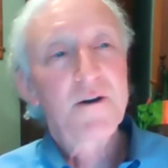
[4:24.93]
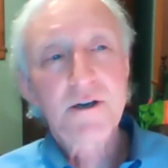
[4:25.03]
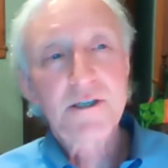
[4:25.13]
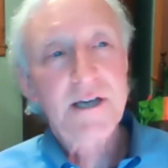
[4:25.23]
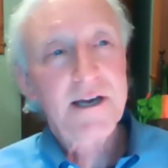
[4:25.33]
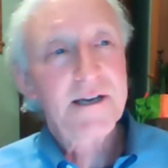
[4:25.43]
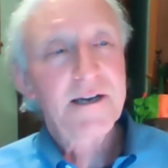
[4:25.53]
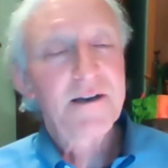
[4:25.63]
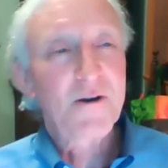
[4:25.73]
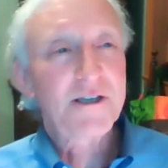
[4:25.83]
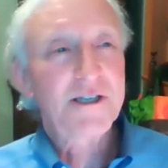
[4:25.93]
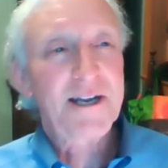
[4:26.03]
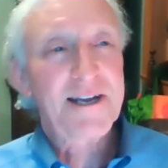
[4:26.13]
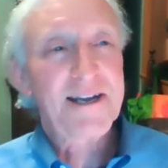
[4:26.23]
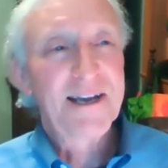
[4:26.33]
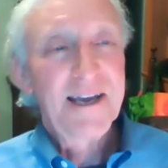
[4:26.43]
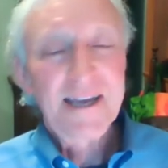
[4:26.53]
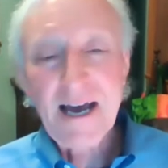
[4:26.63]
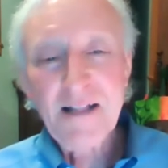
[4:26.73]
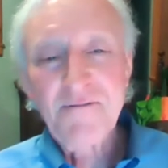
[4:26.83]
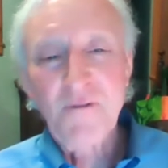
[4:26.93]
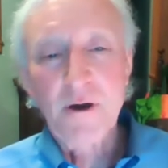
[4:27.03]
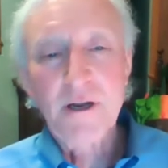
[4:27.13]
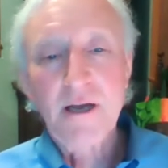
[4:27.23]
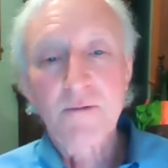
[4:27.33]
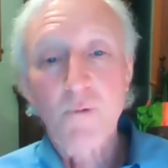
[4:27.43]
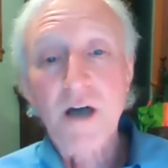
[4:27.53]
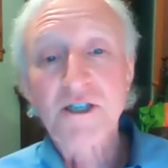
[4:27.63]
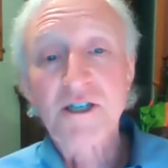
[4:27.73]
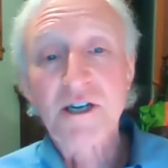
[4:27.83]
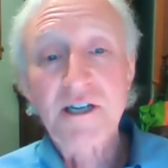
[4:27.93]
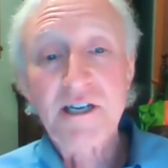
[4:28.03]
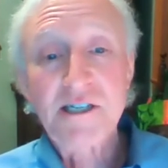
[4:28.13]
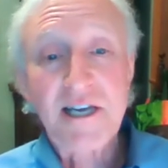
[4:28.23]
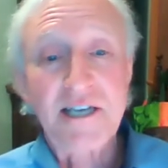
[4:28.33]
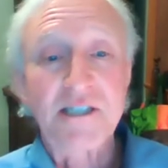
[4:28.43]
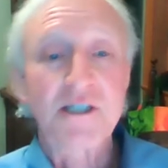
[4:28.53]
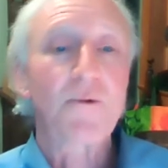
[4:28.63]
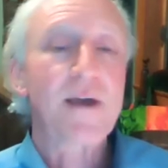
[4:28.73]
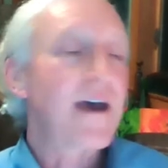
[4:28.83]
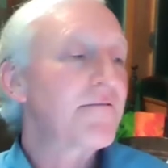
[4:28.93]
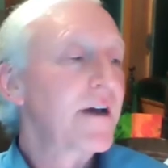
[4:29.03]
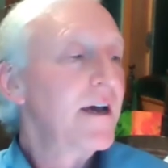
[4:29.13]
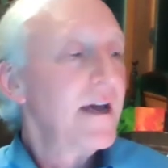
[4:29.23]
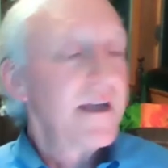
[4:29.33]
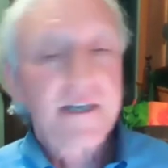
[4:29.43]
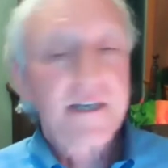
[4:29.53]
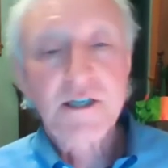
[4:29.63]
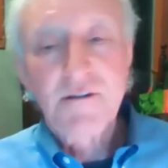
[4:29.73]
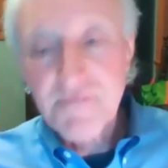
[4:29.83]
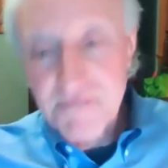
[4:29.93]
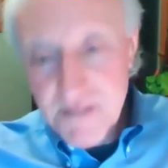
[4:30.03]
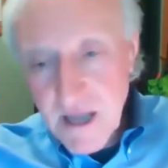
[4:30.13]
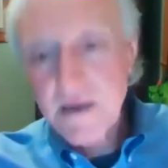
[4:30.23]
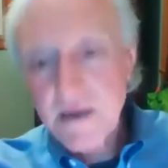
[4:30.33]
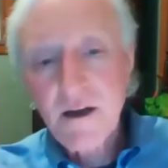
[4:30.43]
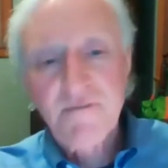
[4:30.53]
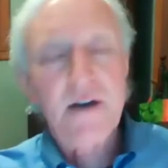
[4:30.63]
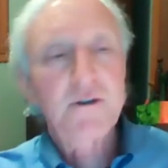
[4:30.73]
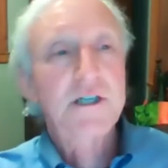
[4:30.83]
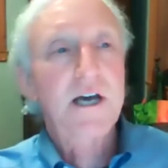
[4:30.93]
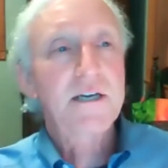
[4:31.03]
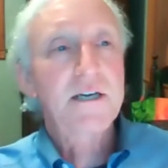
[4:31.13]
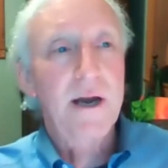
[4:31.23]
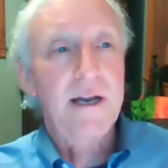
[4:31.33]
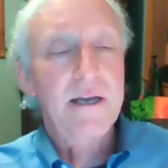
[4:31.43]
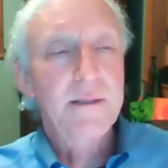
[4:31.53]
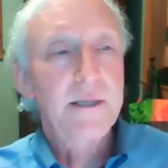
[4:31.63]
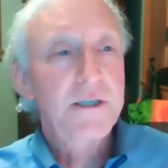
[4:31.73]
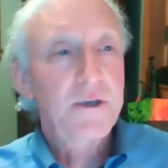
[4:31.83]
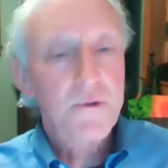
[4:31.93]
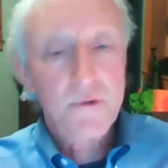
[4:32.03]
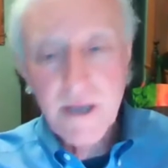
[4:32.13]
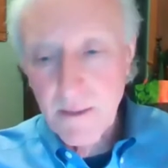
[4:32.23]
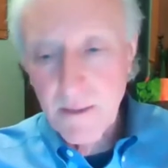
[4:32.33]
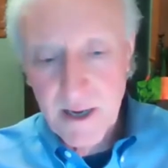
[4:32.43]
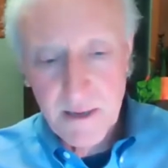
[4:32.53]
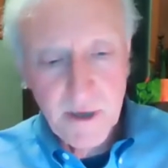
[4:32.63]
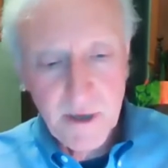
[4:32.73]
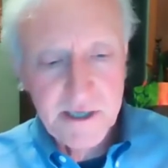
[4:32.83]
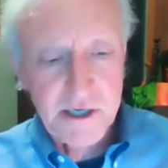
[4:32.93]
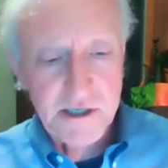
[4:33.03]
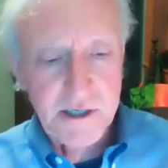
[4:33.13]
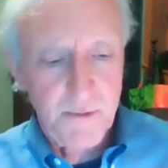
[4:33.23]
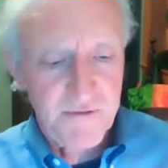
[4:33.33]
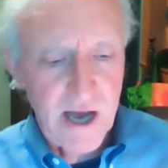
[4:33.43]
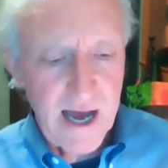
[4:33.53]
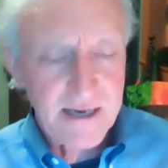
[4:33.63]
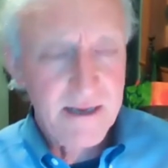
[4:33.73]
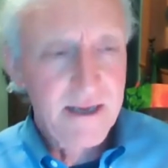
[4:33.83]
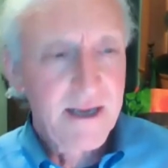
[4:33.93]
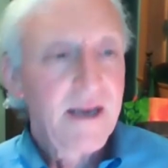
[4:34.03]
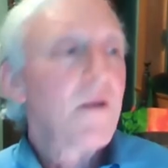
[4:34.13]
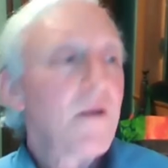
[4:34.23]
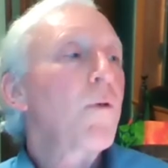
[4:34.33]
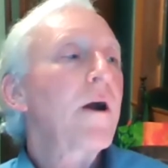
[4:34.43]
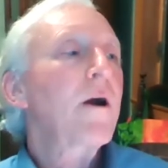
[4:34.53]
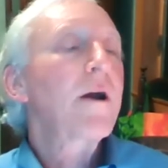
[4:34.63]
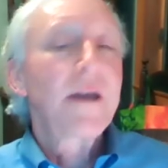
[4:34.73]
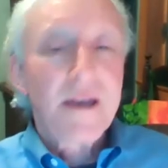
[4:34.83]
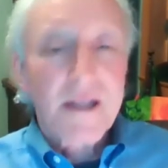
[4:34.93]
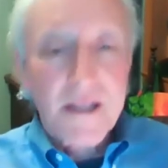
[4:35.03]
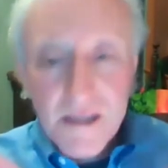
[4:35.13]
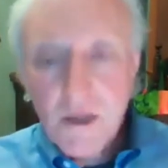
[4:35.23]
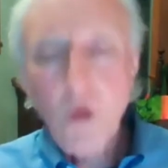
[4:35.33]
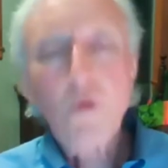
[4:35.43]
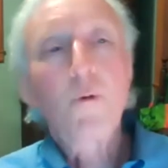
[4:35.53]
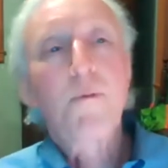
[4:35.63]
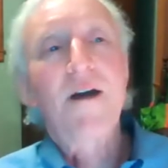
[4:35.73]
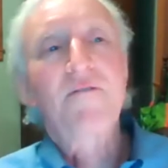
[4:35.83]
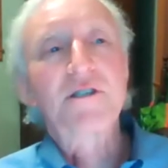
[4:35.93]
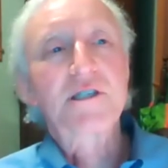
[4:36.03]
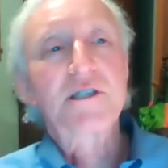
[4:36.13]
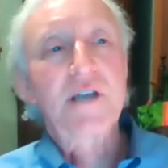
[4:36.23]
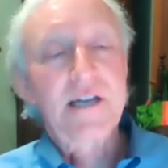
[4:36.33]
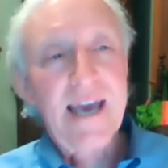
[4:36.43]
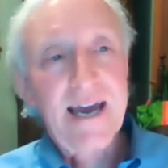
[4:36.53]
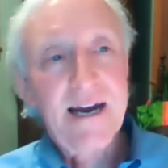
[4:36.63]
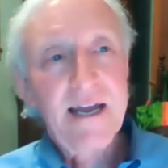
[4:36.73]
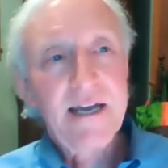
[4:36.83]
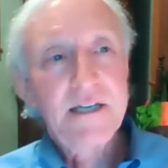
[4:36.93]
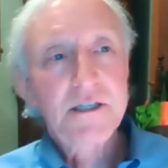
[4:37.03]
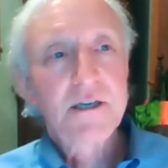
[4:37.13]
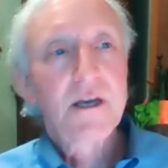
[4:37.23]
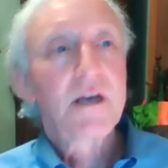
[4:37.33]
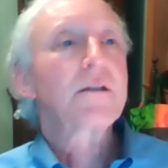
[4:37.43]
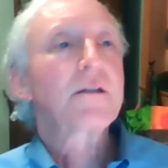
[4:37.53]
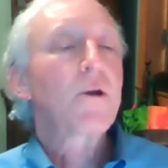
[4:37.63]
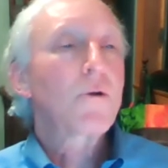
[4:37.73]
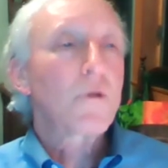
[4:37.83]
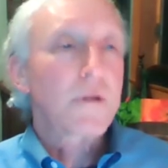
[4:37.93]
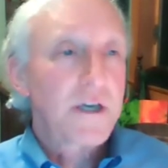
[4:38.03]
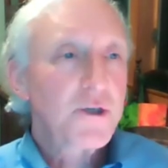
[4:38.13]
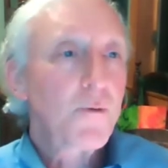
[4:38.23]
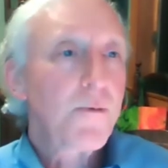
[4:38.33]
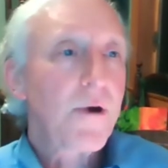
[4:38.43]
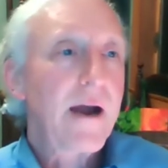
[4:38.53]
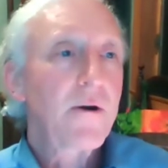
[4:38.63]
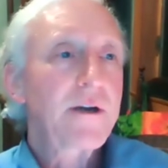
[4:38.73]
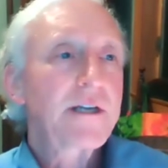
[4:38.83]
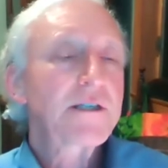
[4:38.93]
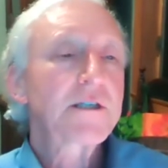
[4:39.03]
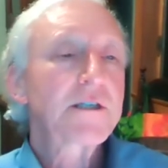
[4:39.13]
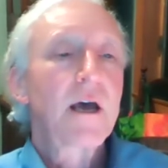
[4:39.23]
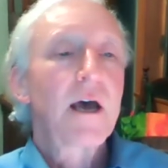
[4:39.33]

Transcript: State, New York City, California, and Washington, D.C. So we have this flood of outside money in this new campaign money system we've got, where local preferences on candidates, local issue priorities,